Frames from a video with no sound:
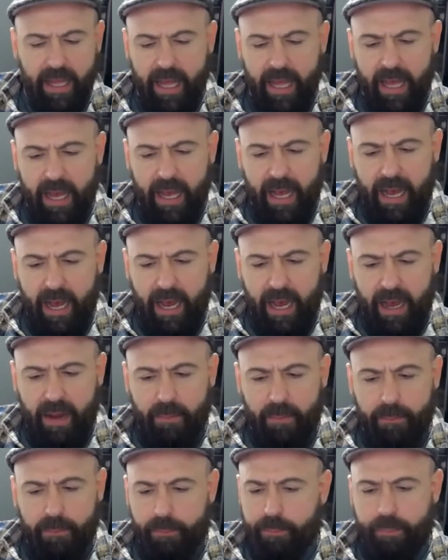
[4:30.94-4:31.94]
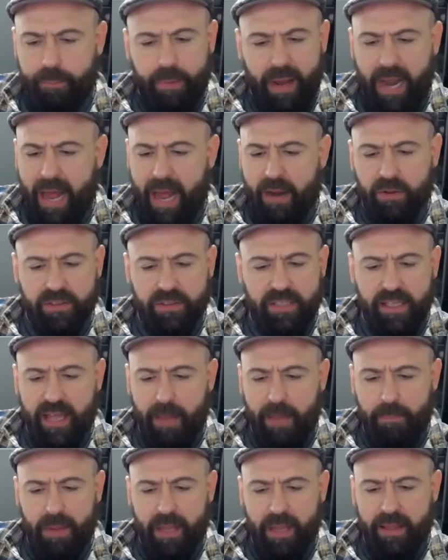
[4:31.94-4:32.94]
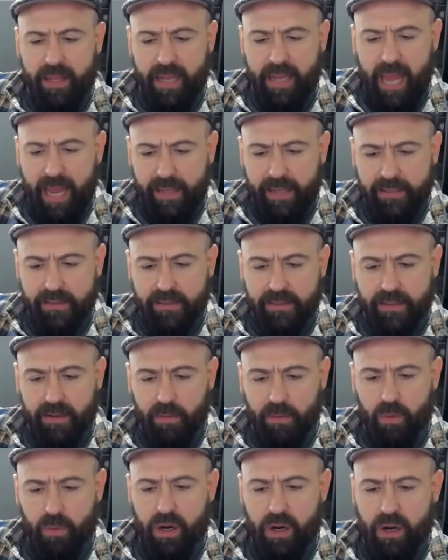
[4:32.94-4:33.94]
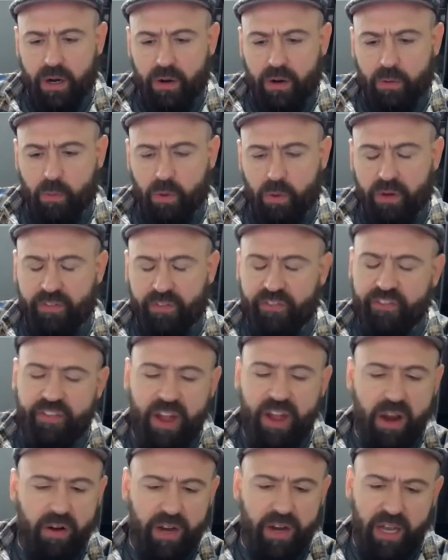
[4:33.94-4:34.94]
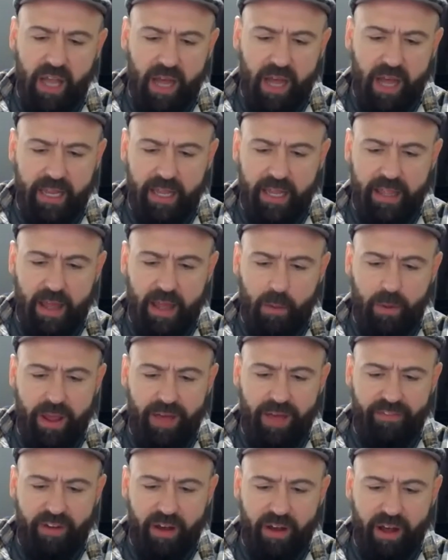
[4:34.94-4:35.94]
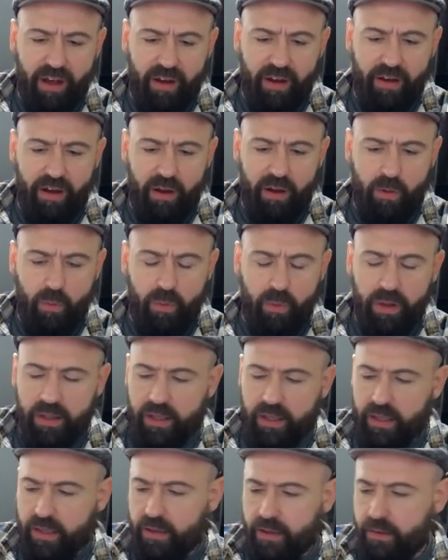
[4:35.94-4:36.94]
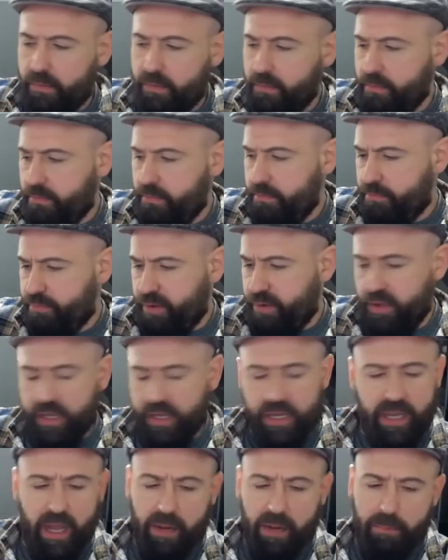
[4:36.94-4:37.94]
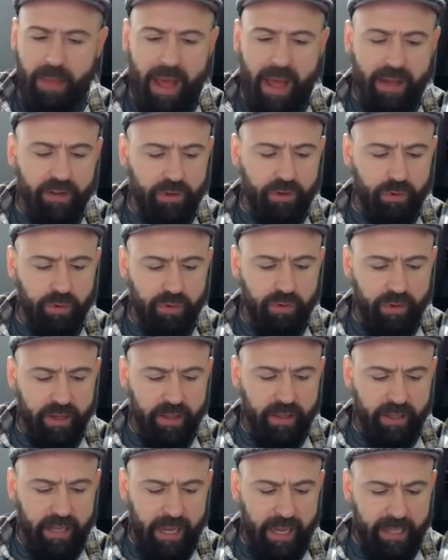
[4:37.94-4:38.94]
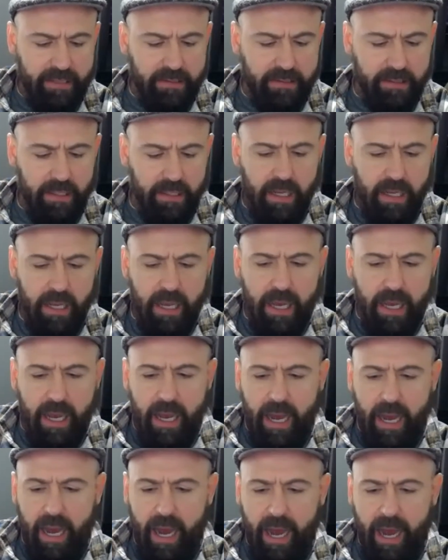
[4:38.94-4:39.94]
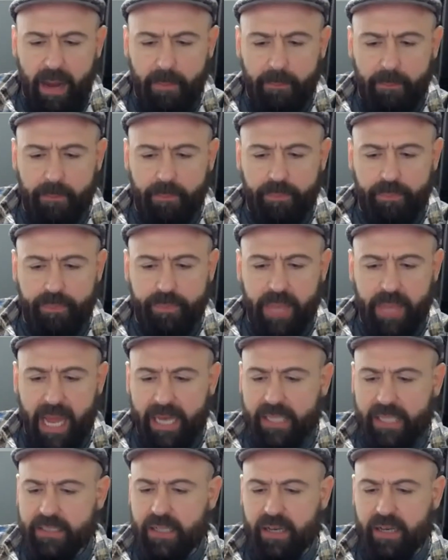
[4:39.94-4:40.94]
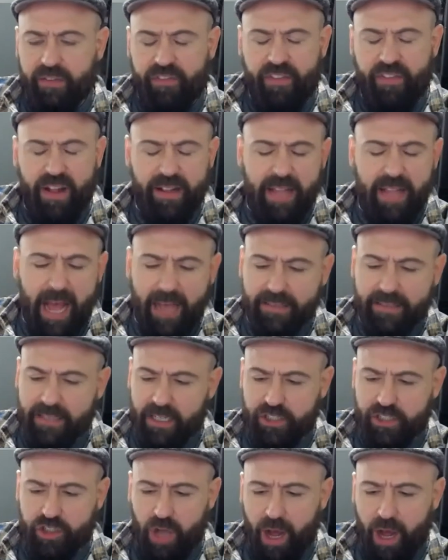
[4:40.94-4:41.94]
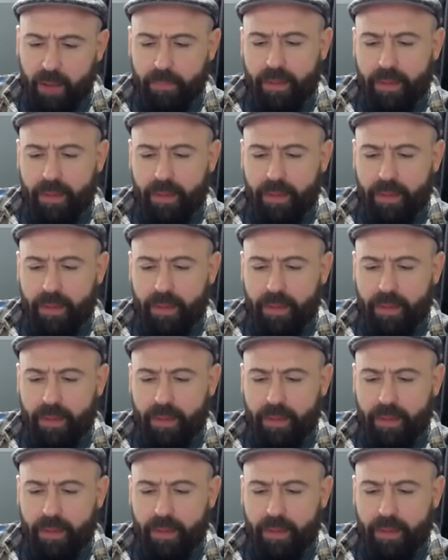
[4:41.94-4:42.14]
But I don't see that being the case. We're very lucky that we have a really brilliant young man tutoring the kids. And he's done a fantastic job.